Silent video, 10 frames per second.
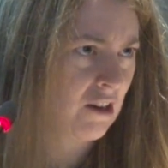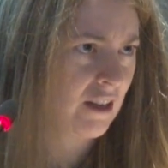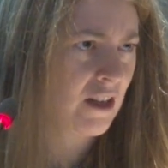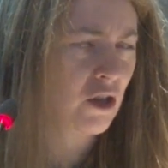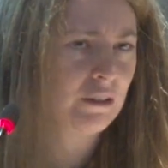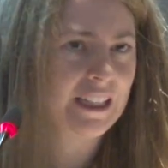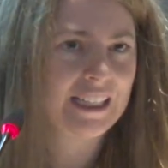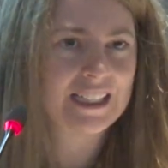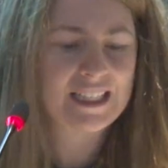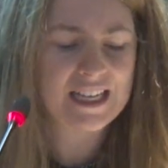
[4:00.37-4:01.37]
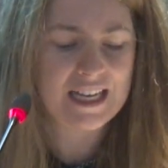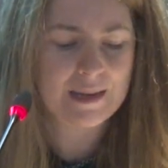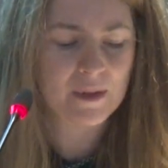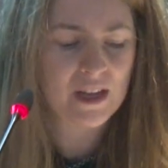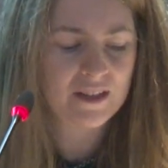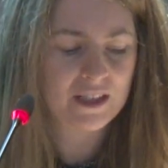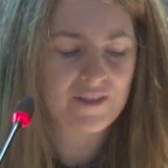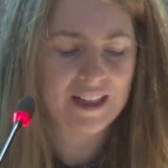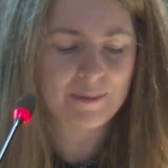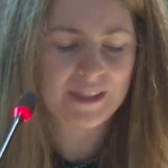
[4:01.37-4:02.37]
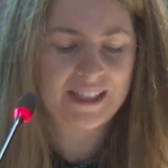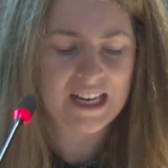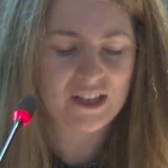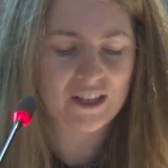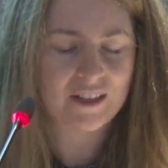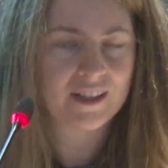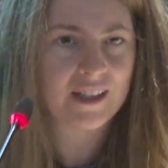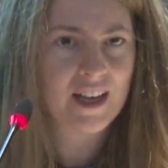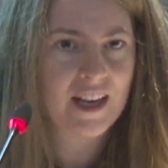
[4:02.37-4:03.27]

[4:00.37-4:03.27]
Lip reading: and you're leading a team to develop standards,